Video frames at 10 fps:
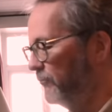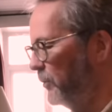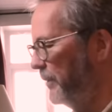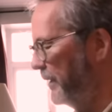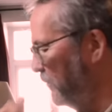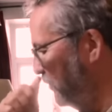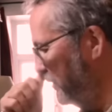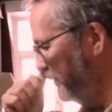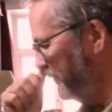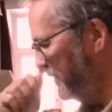ruining
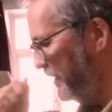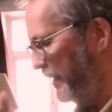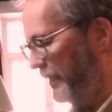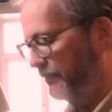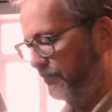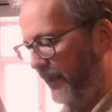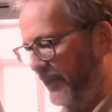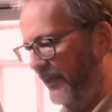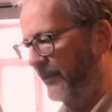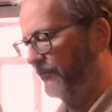all of the
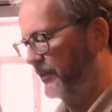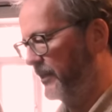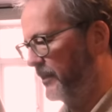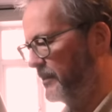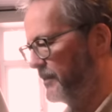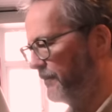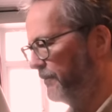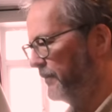bayonet fittings,